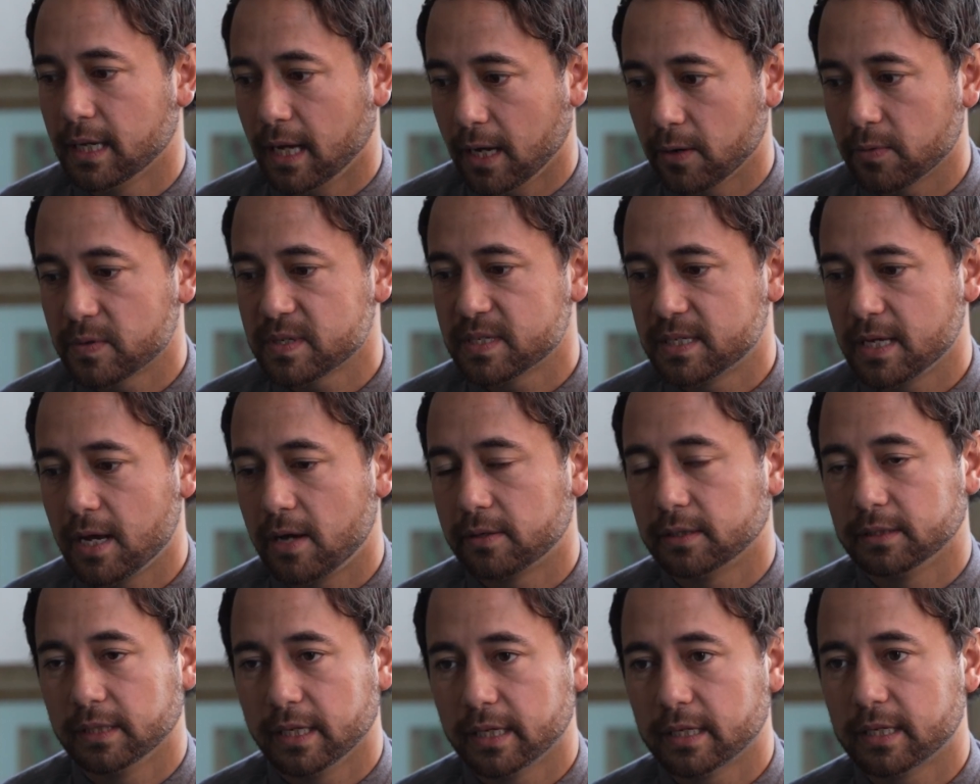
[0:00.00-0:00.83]
I was
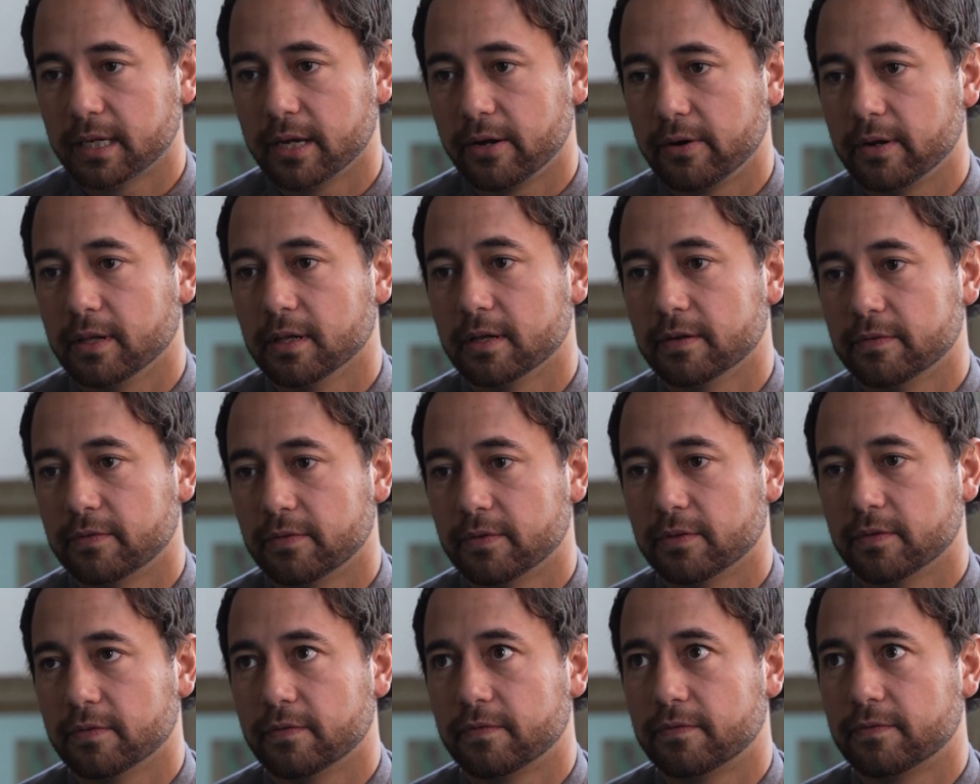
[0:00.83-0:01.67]
down in like Kerala
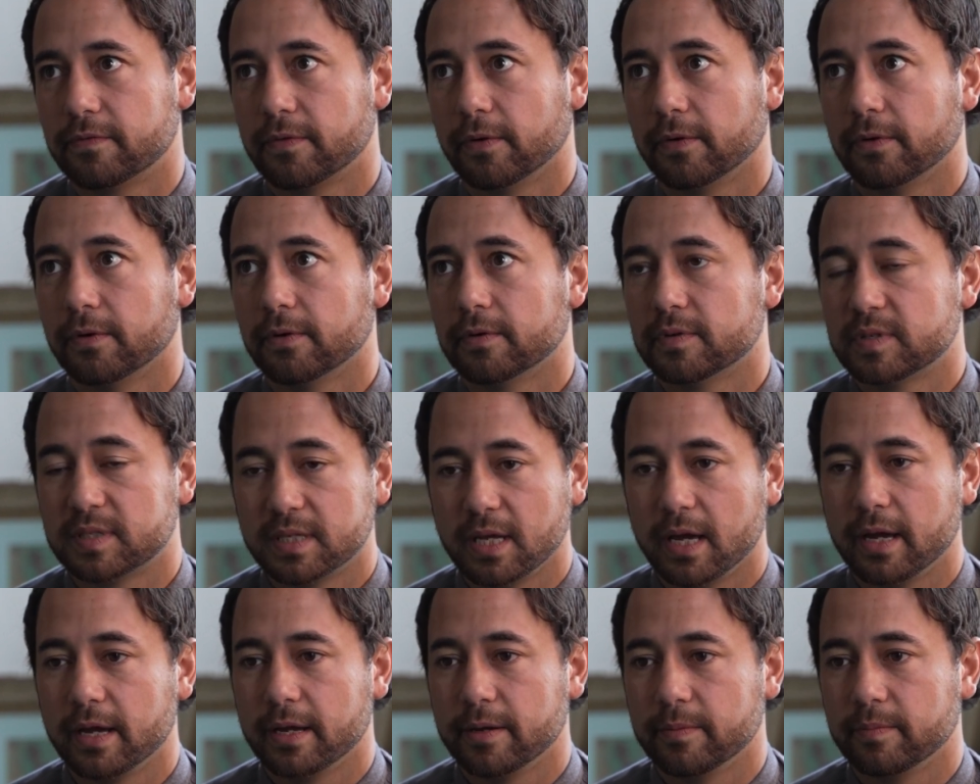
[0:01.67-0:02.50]
for the first
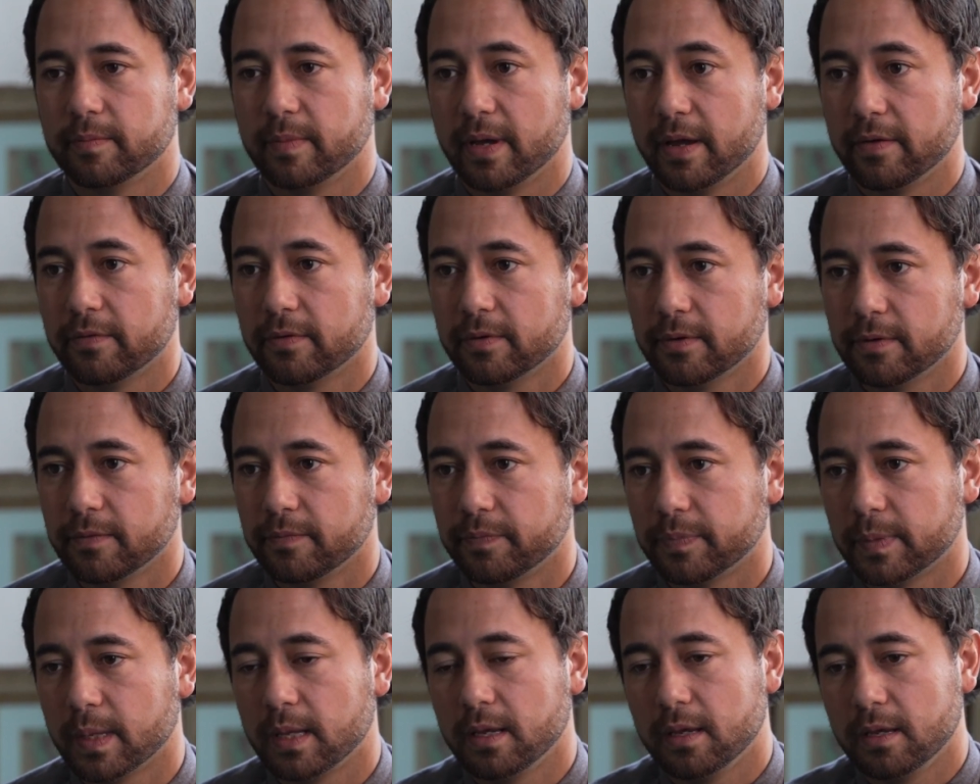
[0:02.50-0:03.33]
time ever
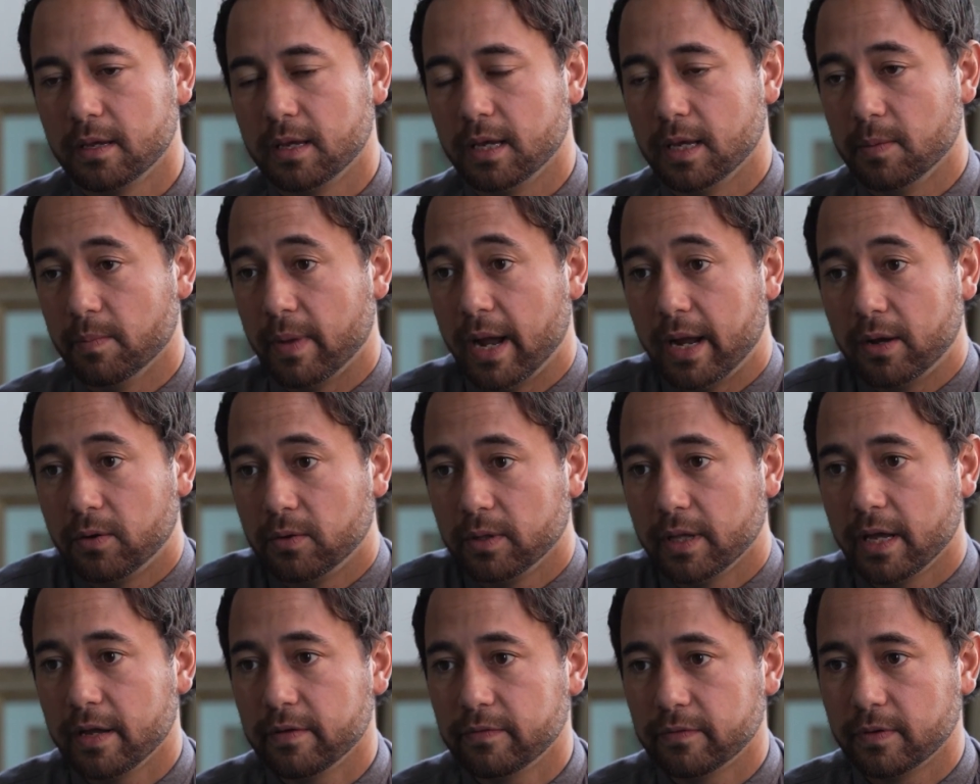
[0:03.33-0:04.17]
in my
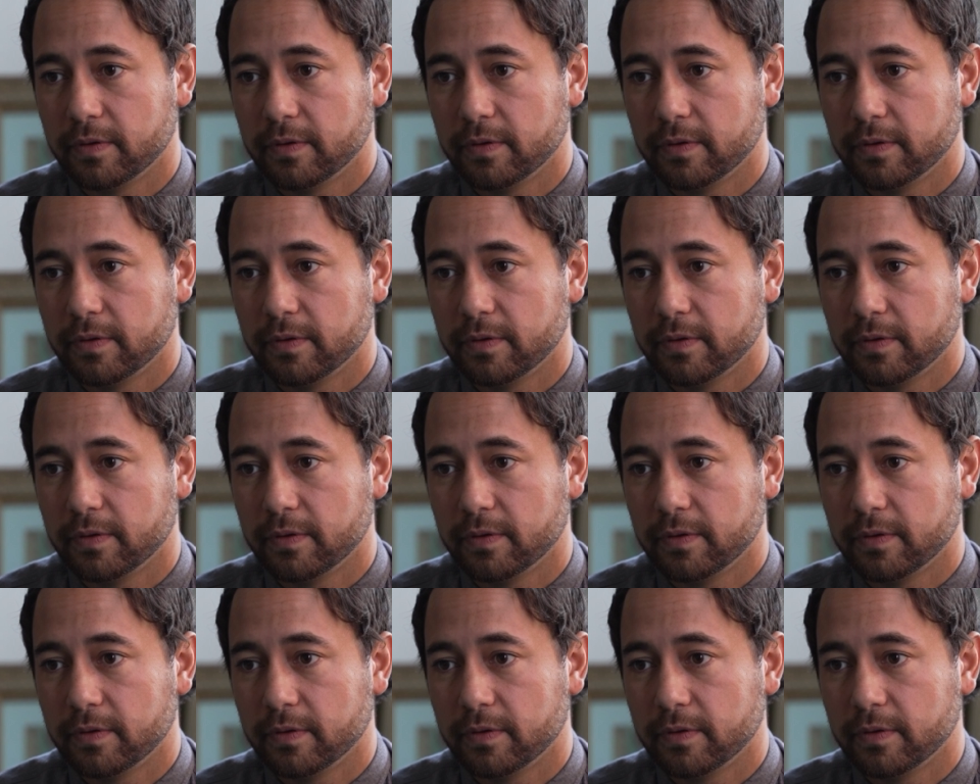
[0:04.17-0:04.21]
whole life.